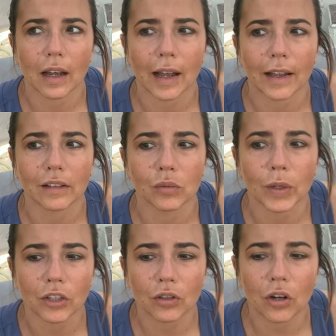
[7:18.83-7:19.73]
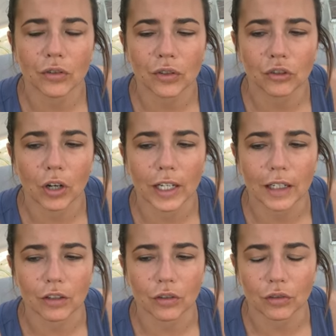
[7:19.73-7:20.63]
And when you're
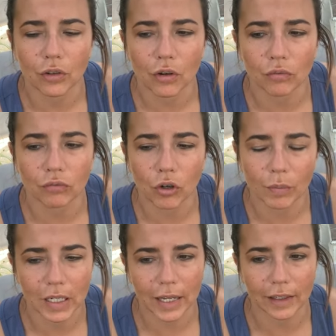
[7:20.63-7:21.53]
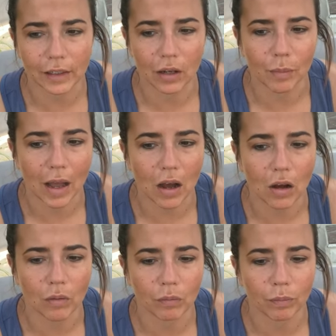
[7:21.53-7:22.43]
concentrating, you're not ruminating about